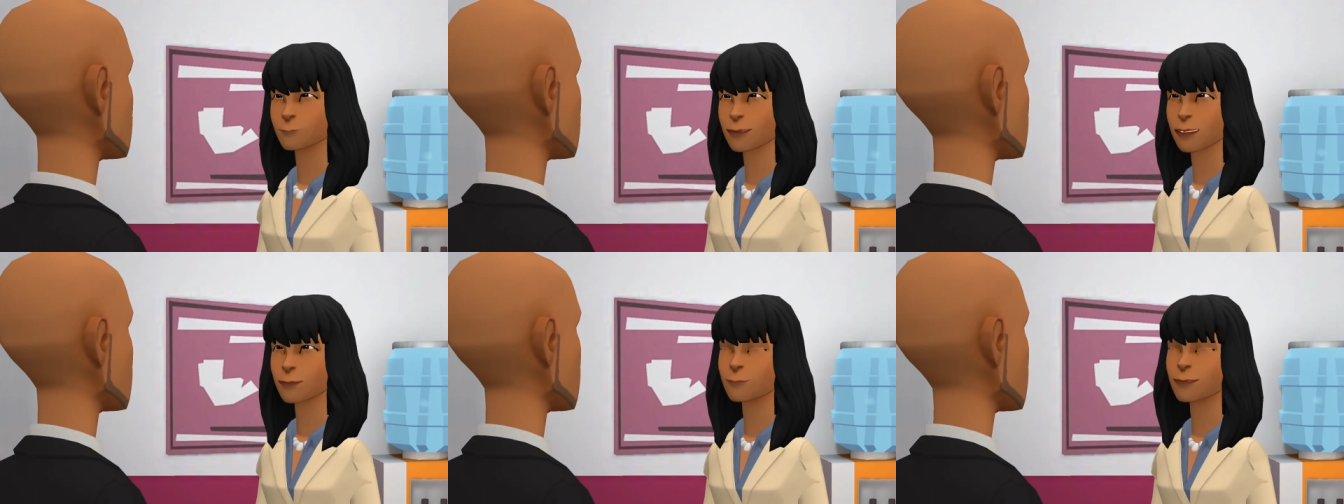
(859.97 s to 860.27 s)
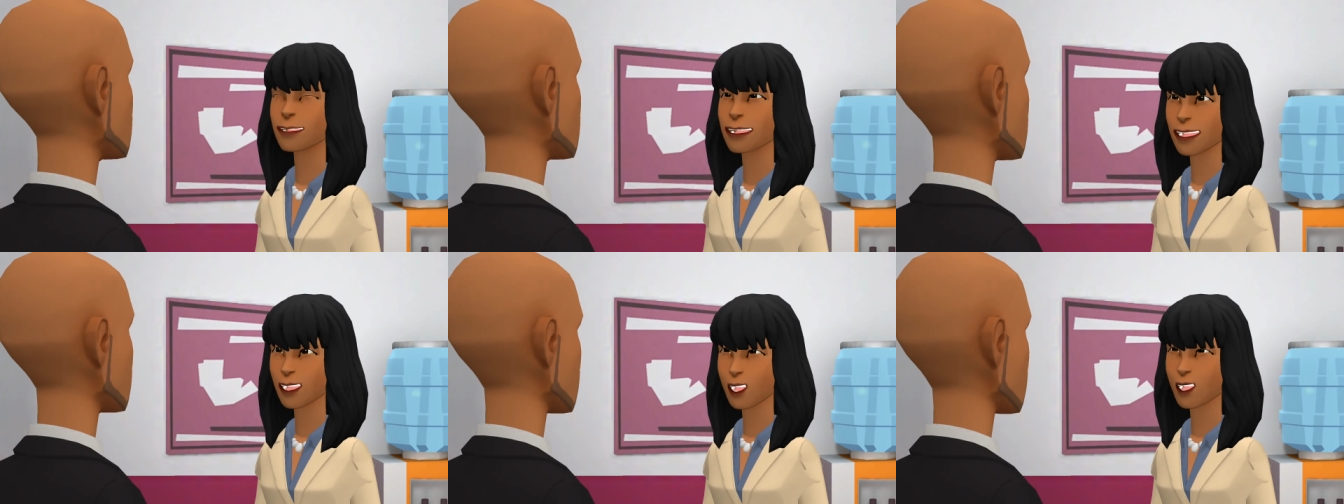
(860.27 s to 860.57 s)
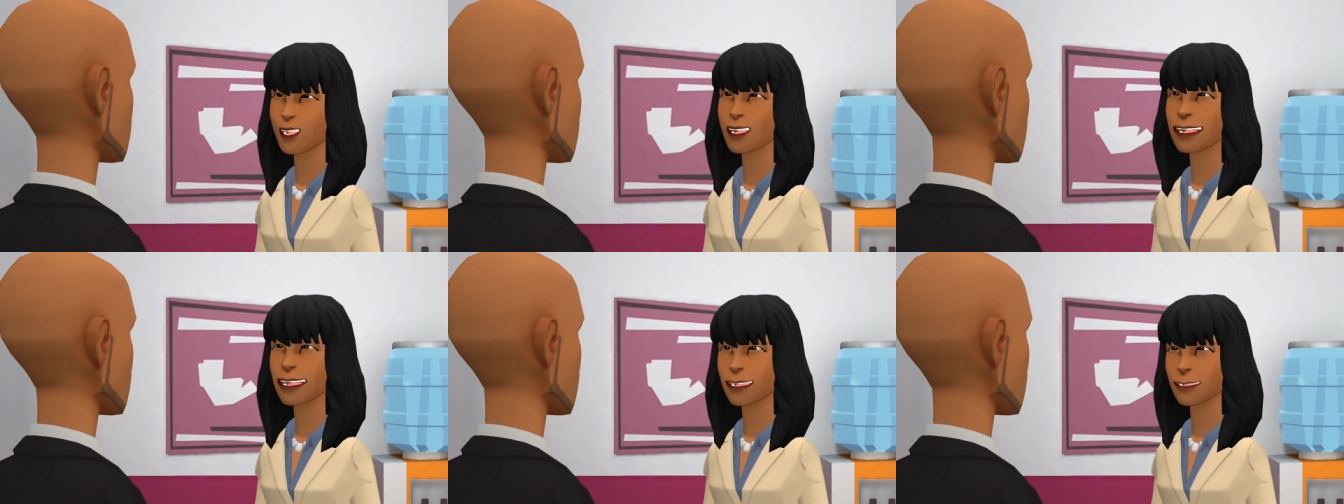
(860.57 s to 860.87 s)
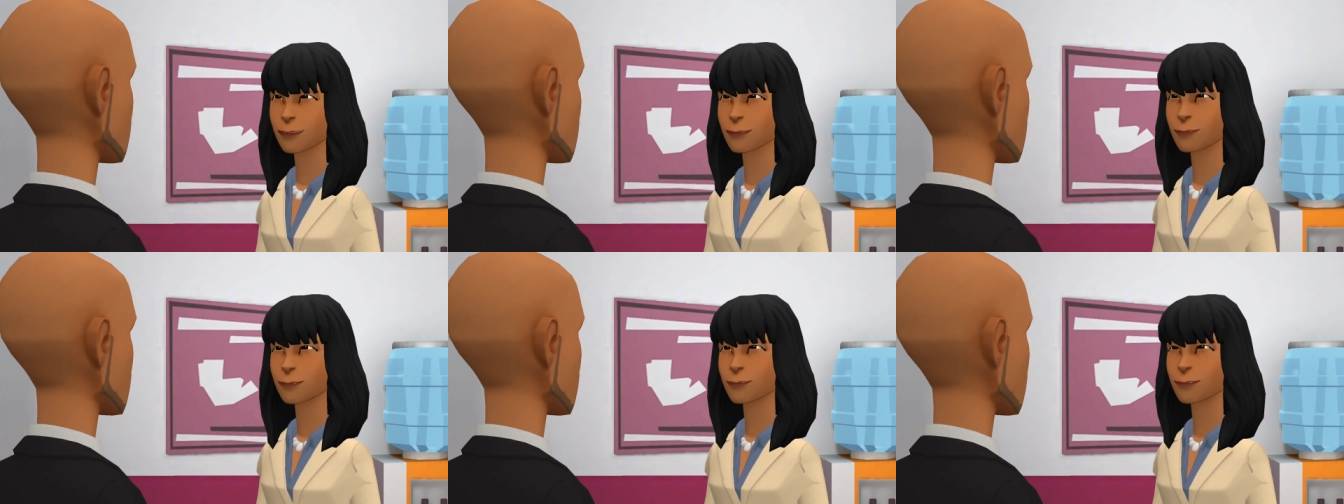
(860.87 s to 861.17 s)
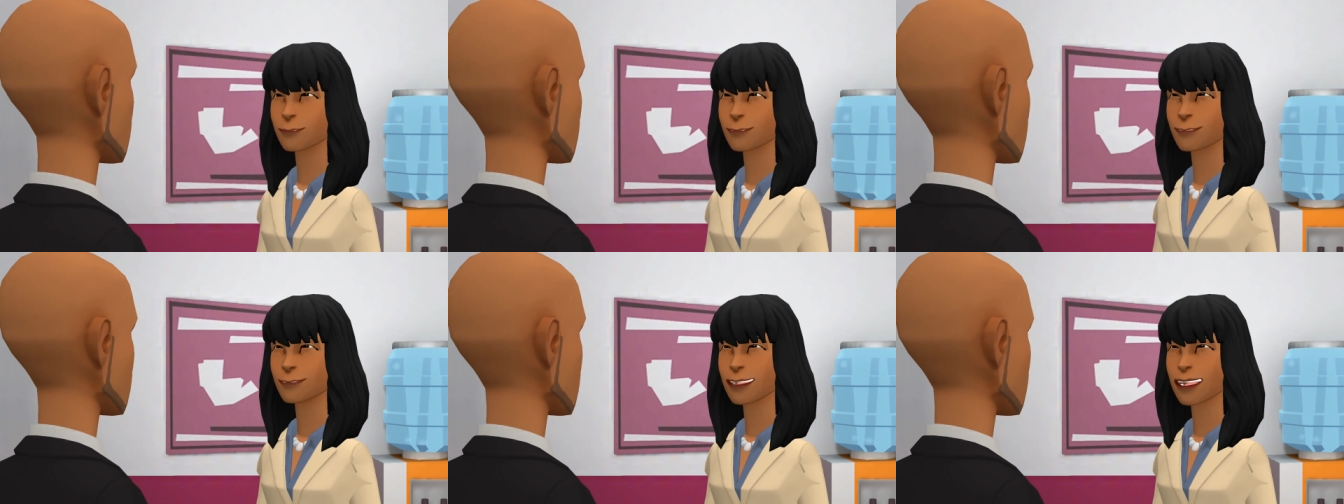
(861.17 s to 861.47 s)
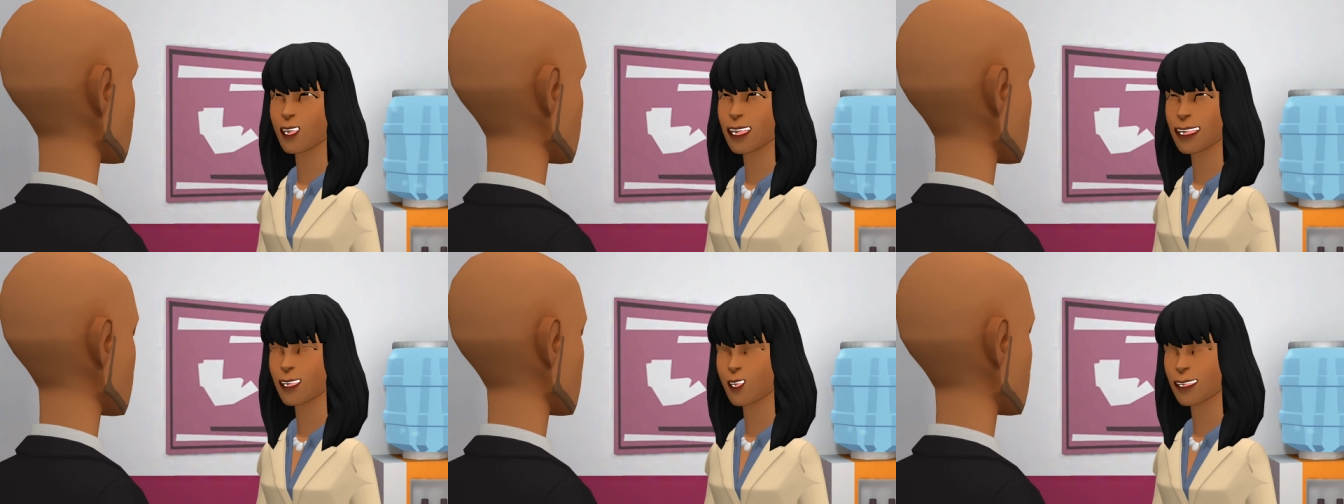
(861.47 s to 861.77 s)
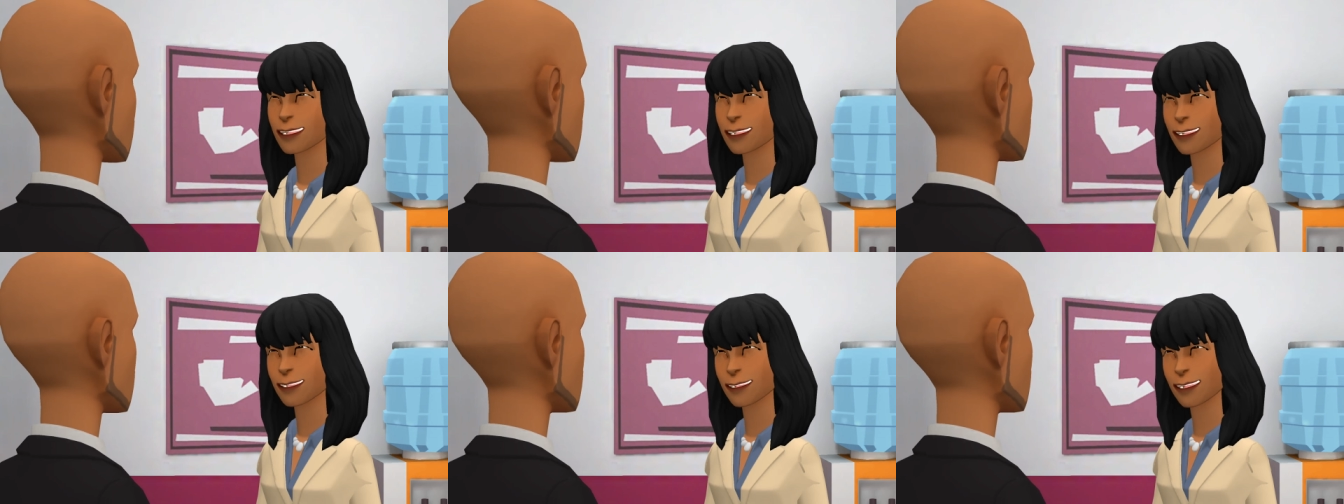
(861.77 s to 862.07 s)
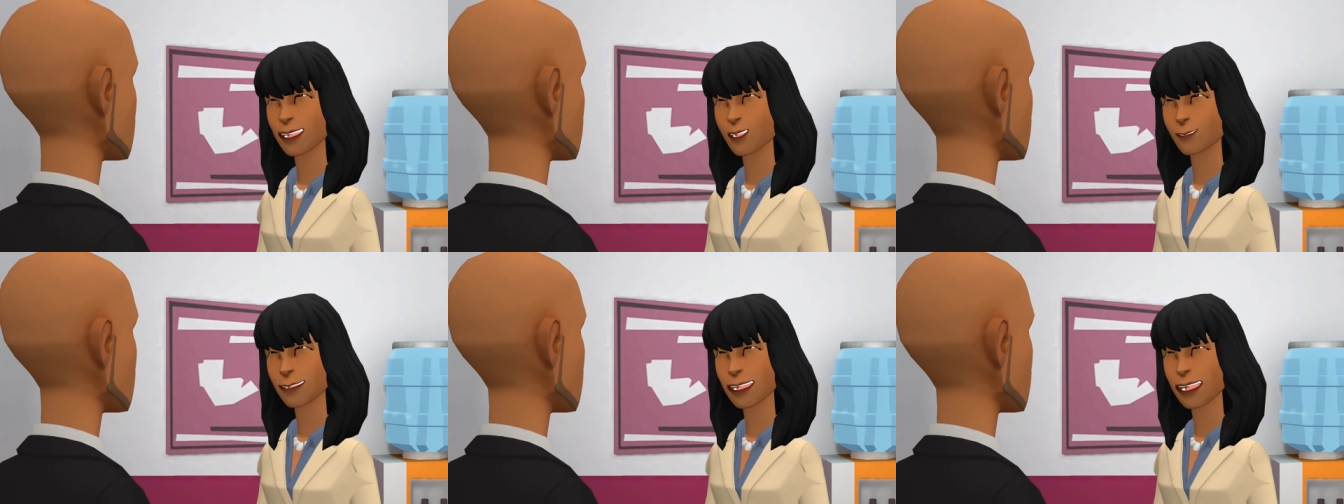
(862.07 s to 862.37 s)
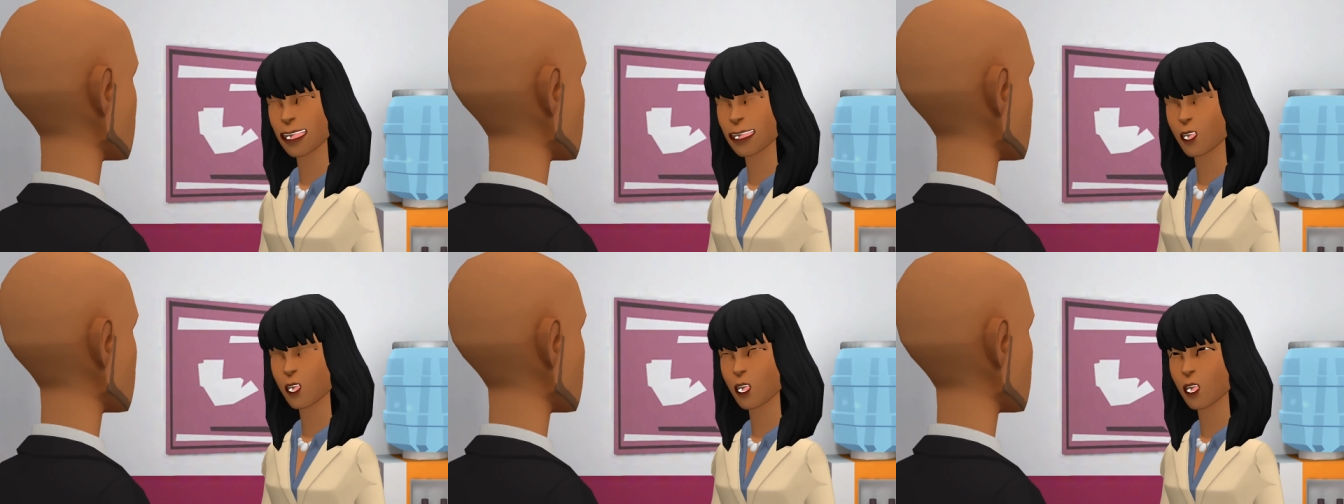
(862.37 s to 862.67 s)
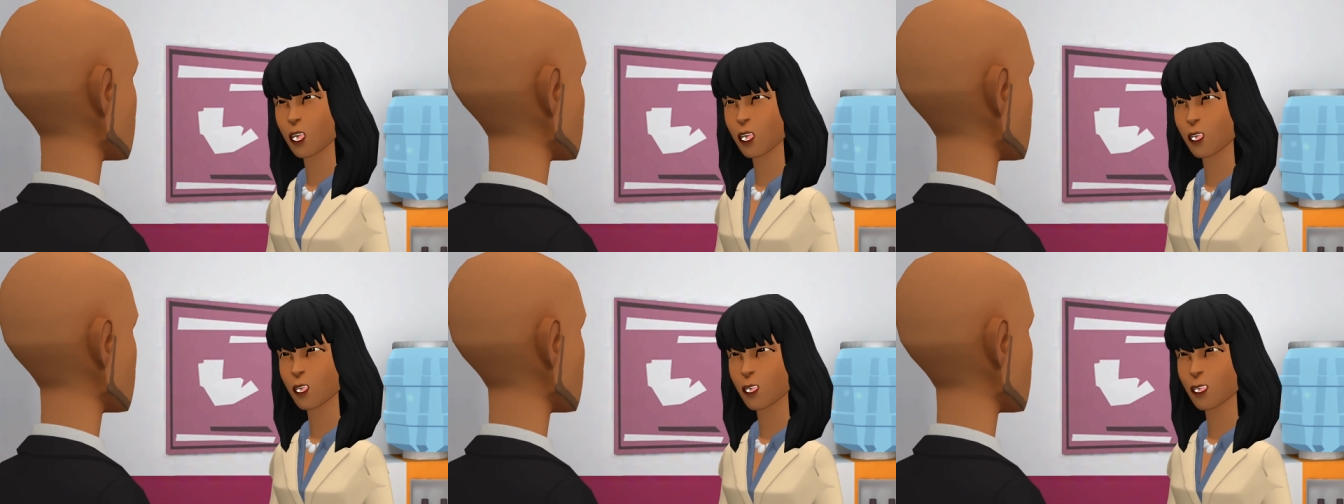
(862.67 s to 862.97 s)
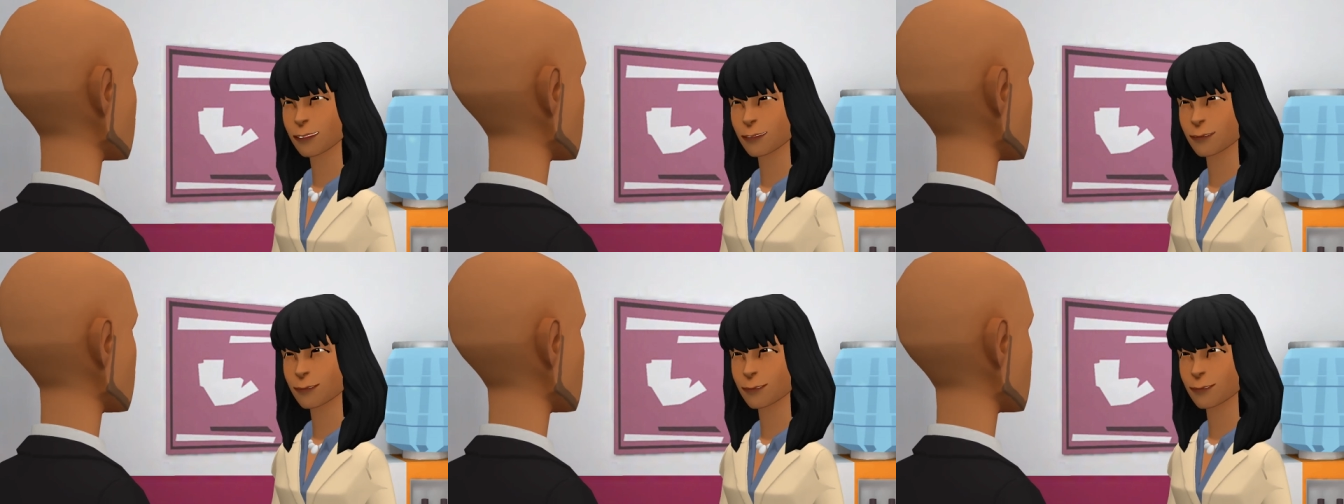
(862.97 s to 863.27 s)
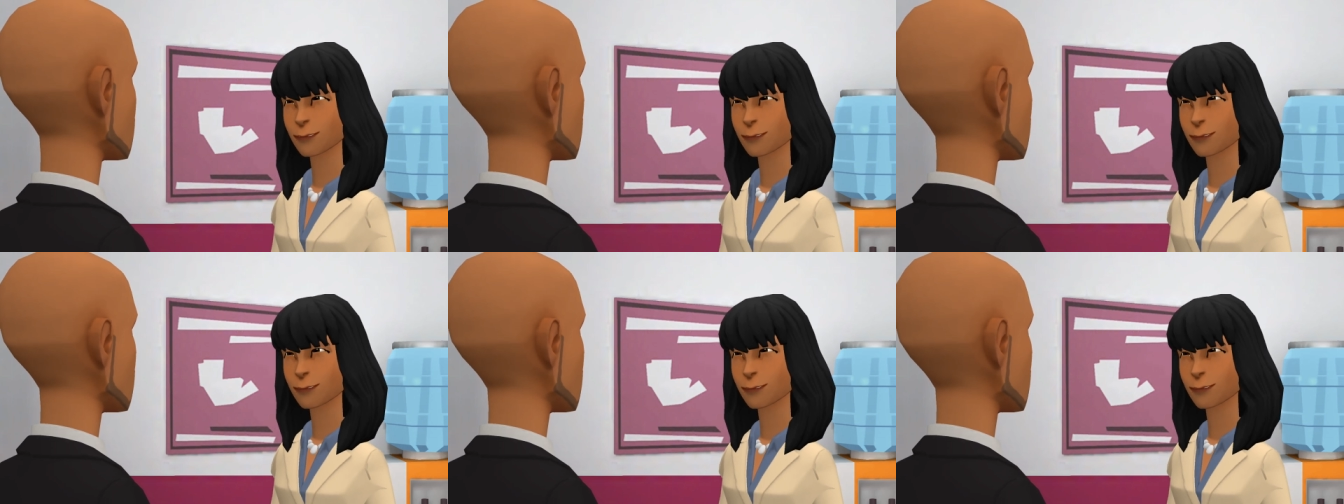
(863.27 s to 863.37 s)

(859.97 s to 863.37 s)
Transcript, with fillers: Absolutely. It was nice to meet you, Jordan.